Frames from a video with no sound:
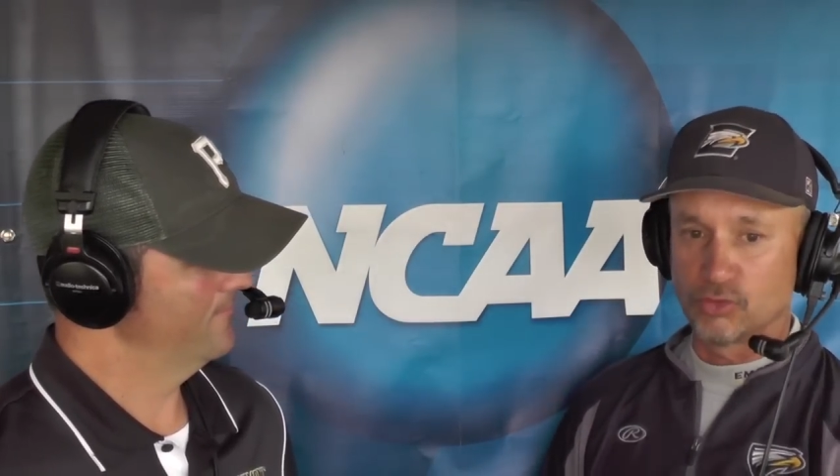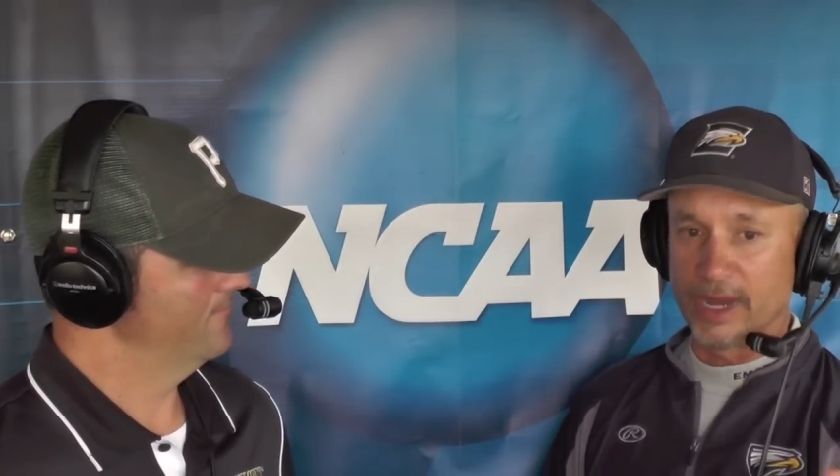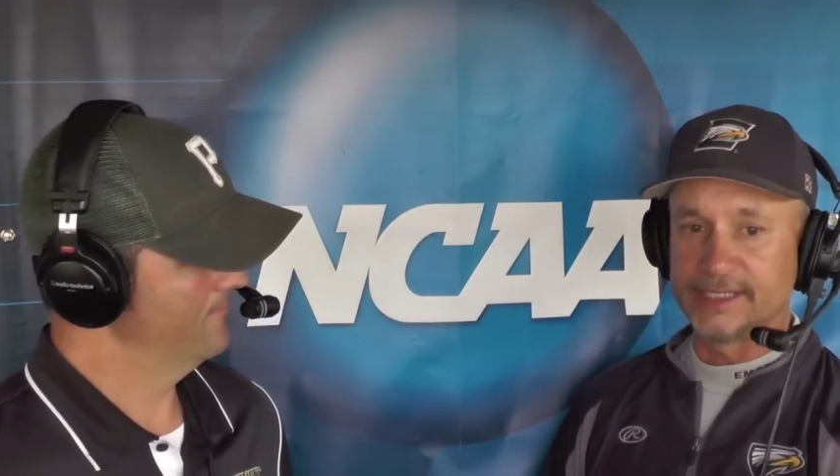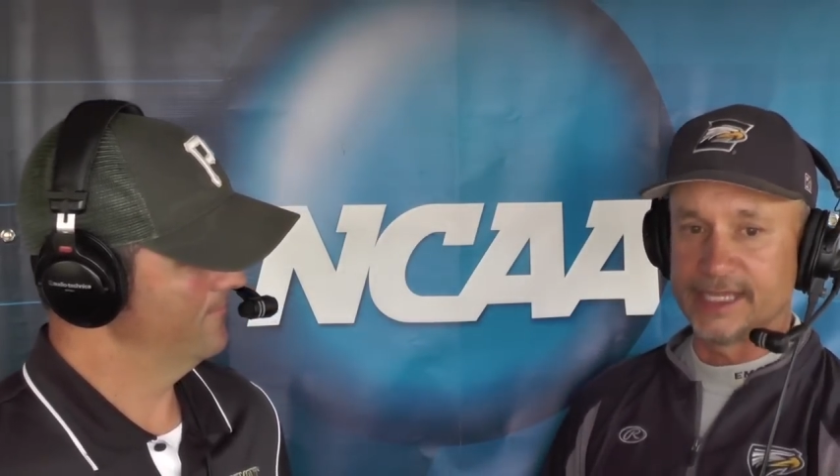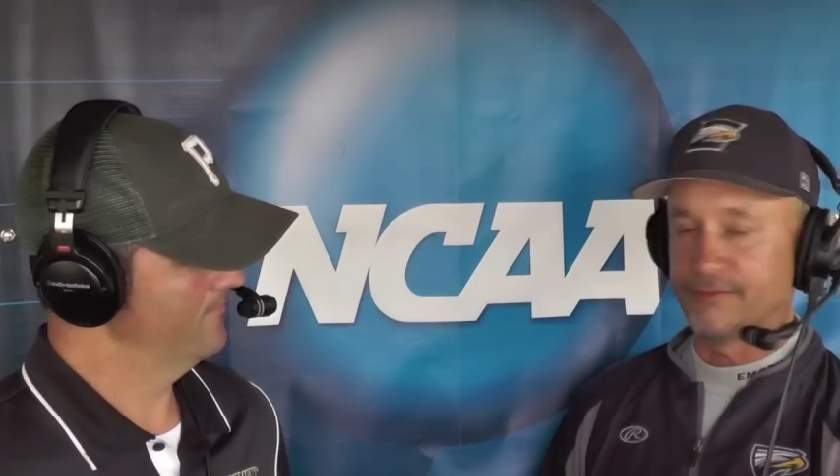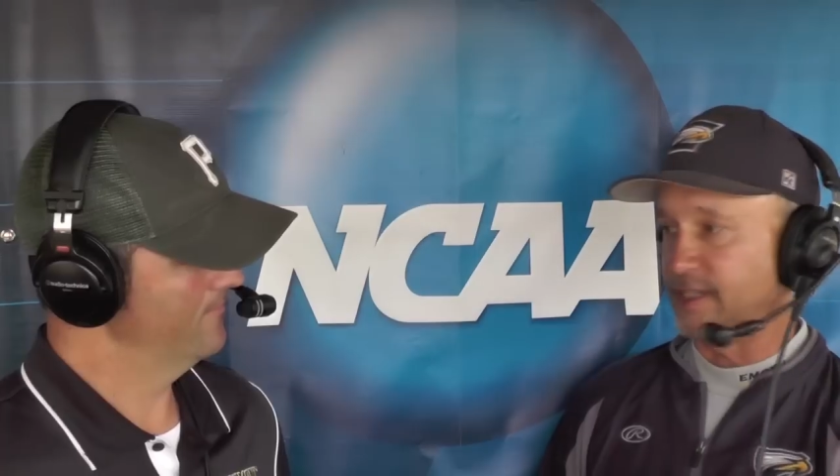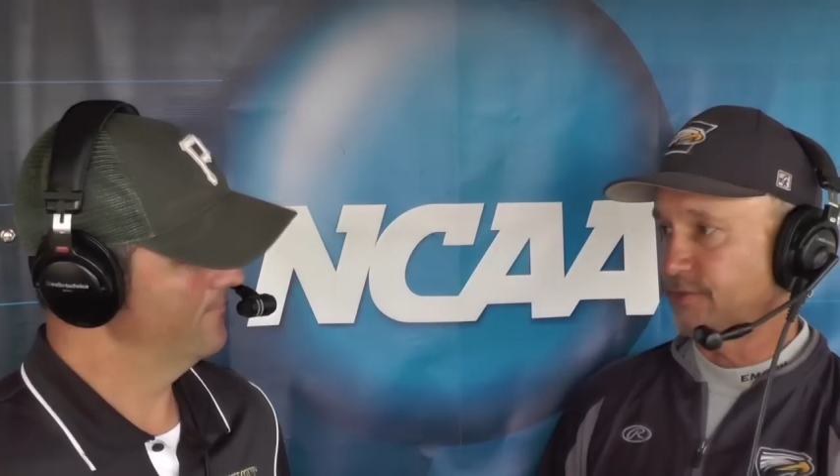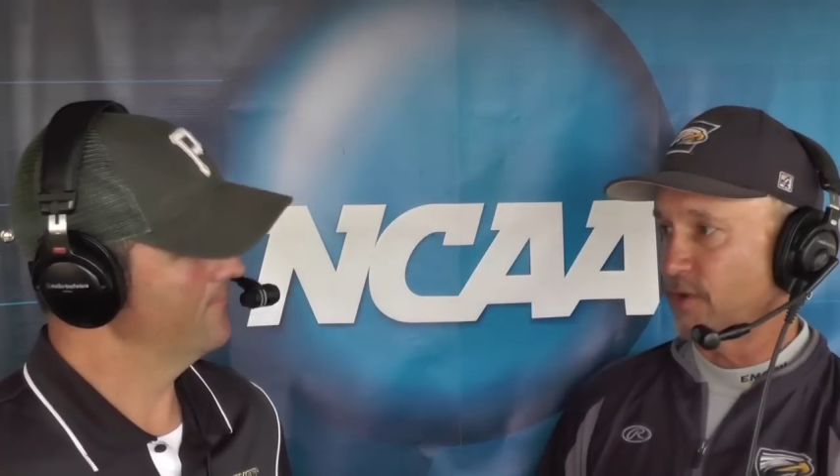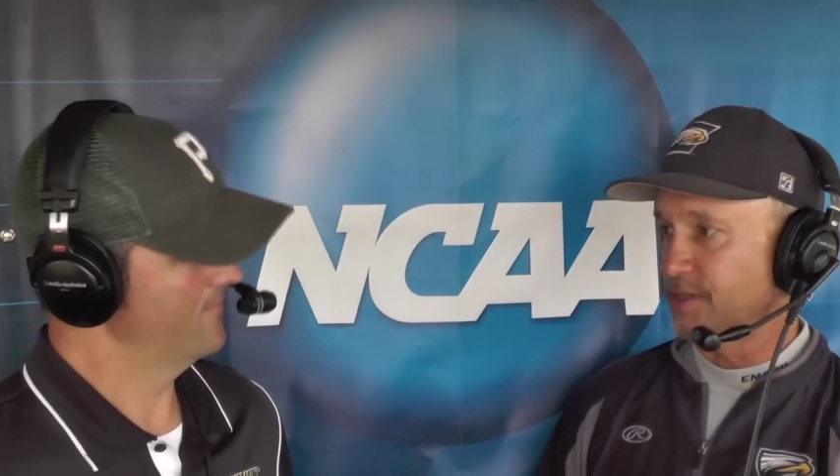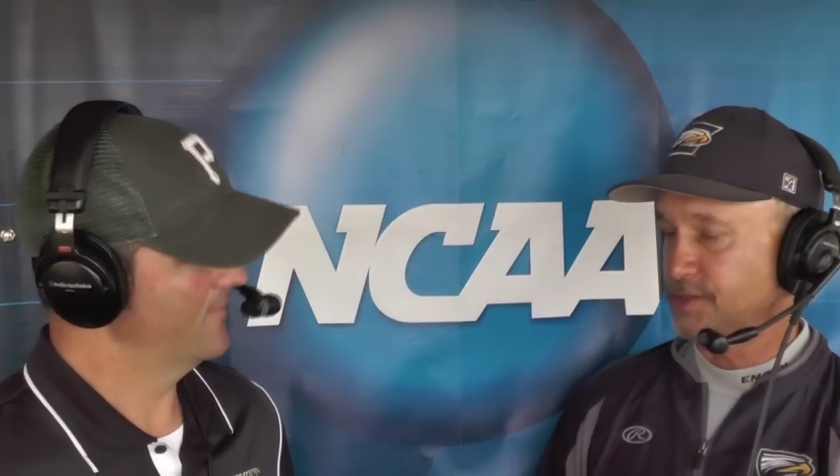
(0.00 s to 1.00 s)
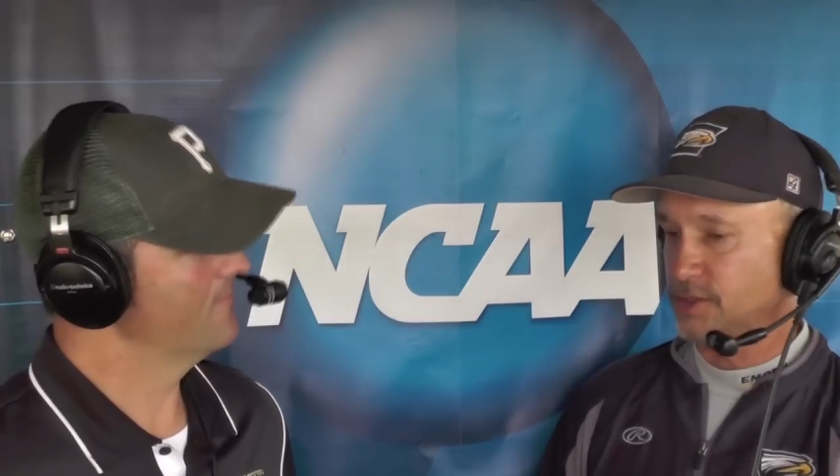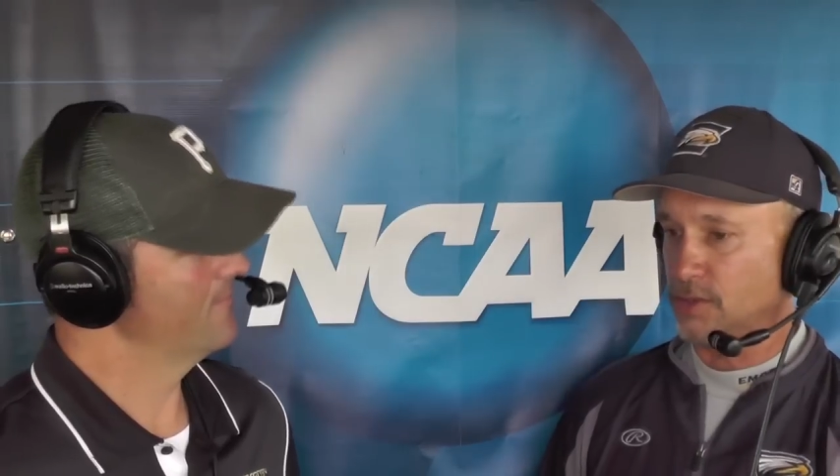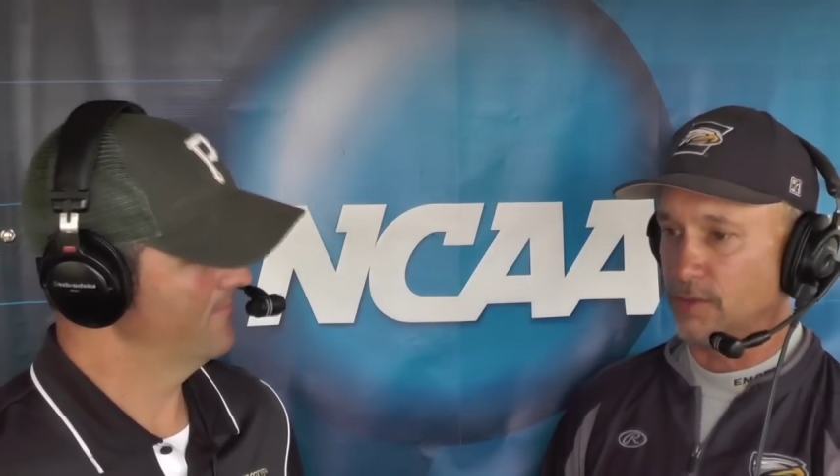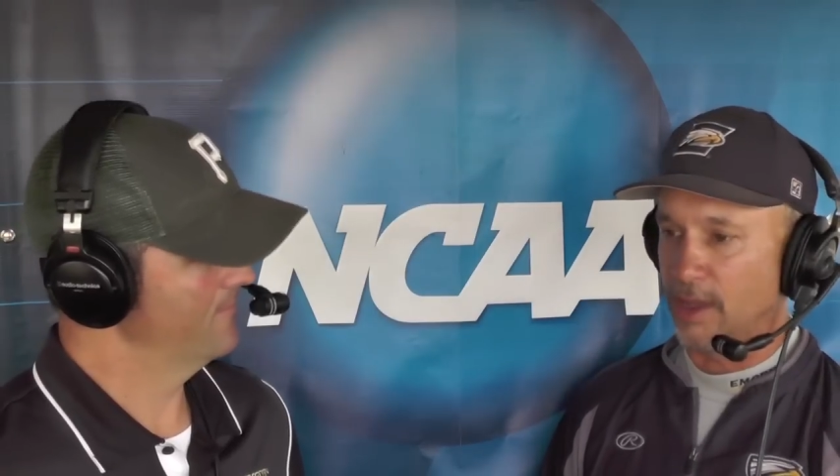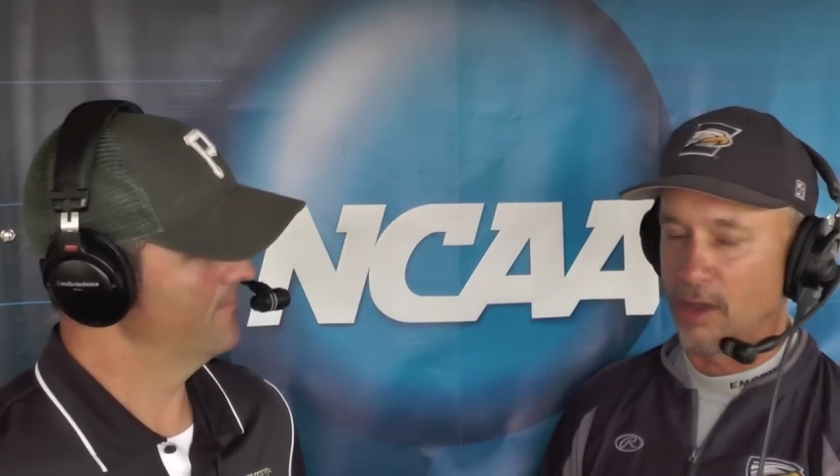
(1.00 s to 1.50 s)
great defense for us
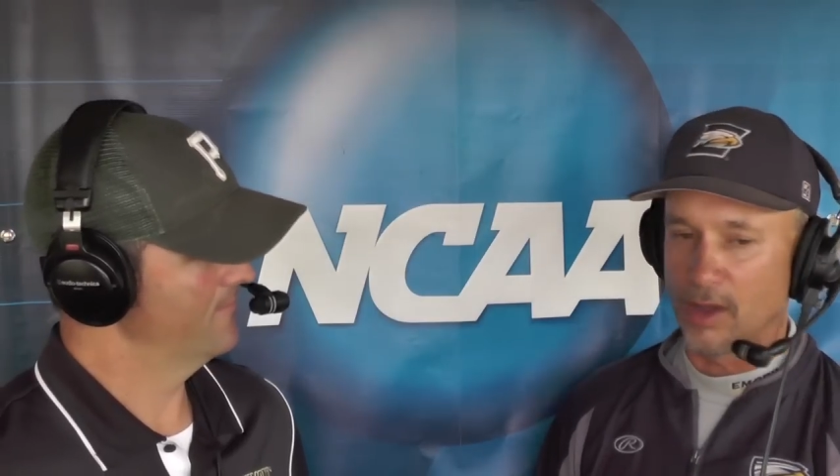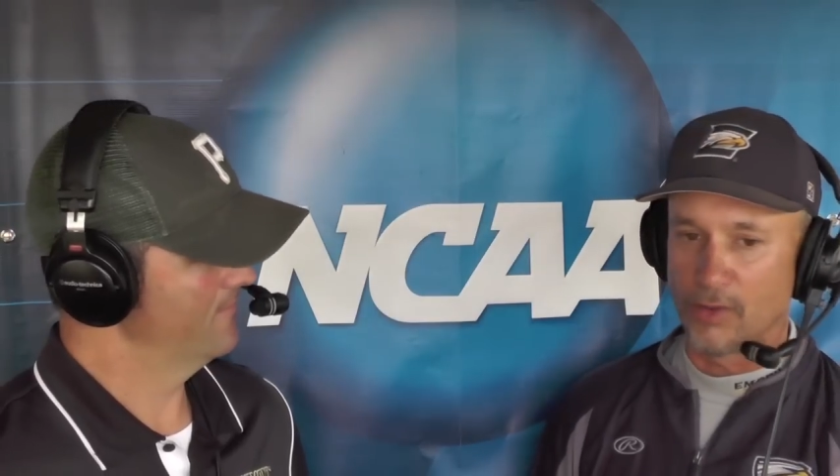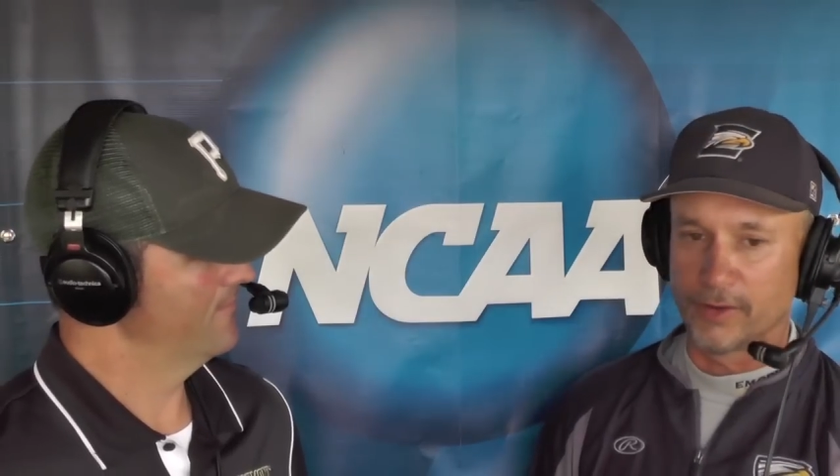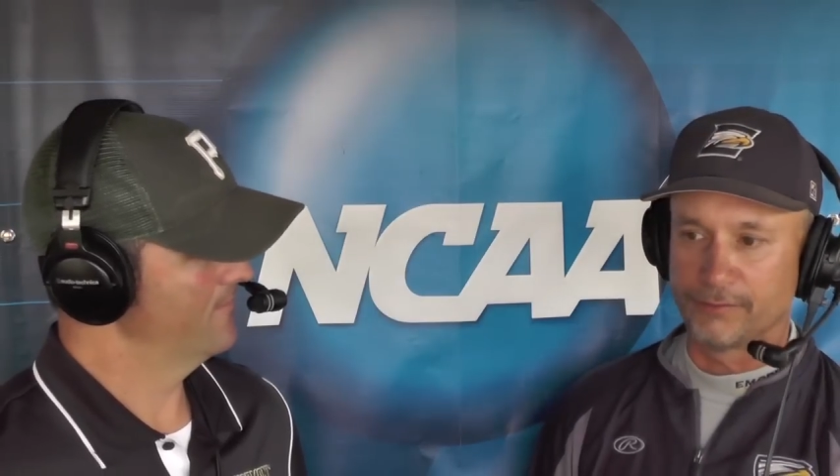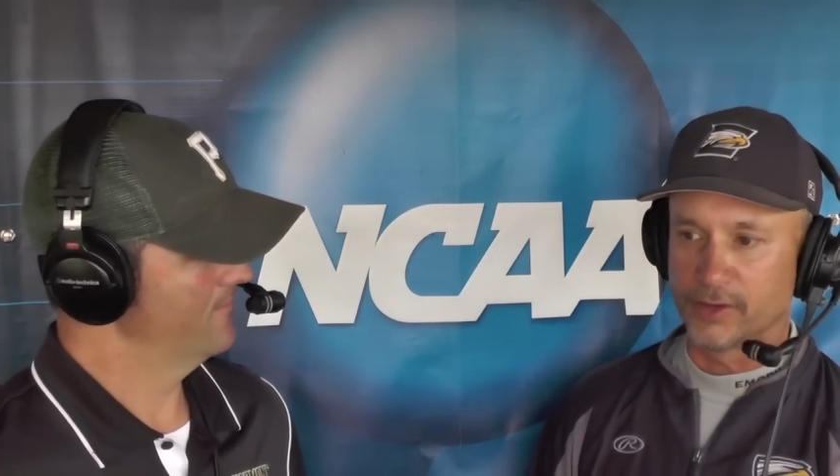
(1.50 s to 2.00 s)
too over at